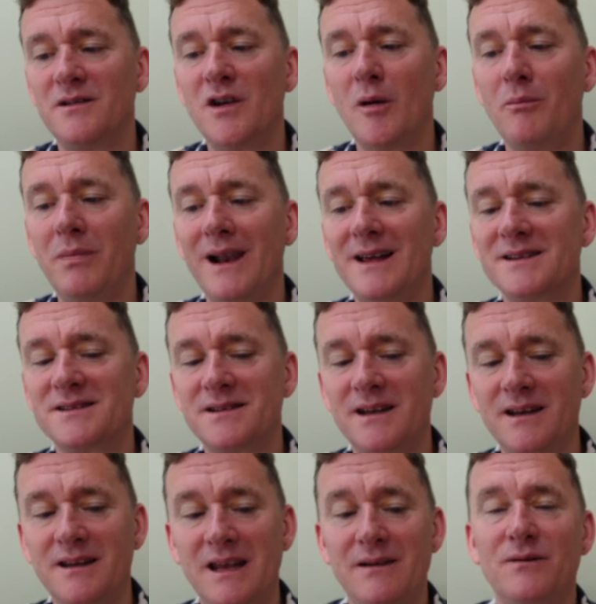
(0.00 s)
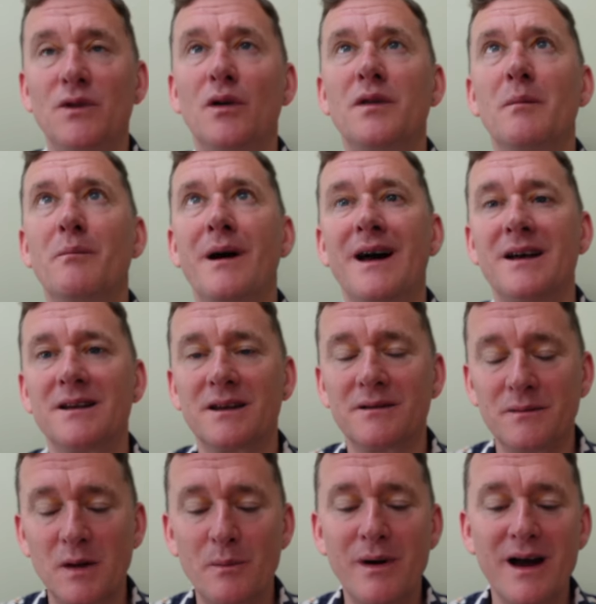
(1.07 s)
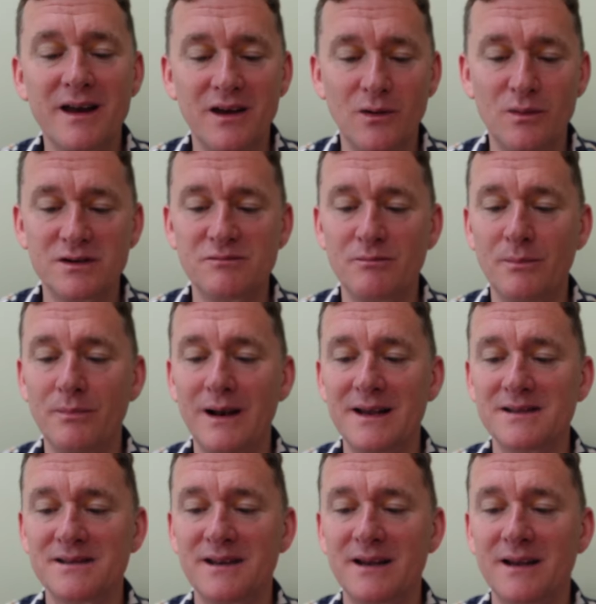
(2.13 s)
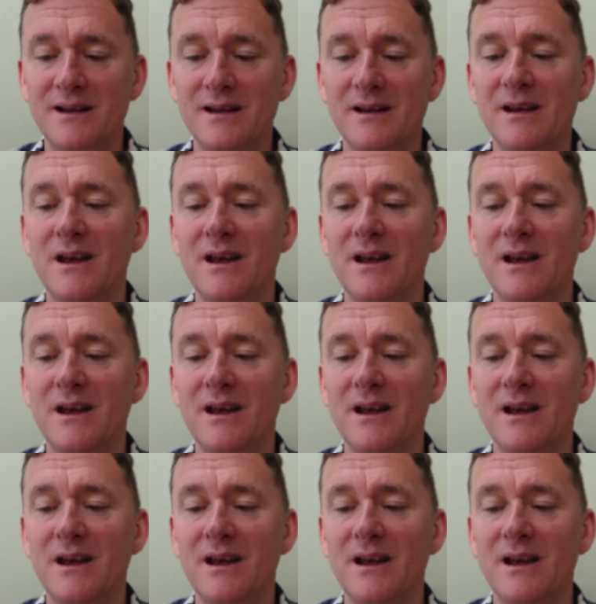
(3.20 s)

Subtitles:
not plastic, even though the packet was plastic.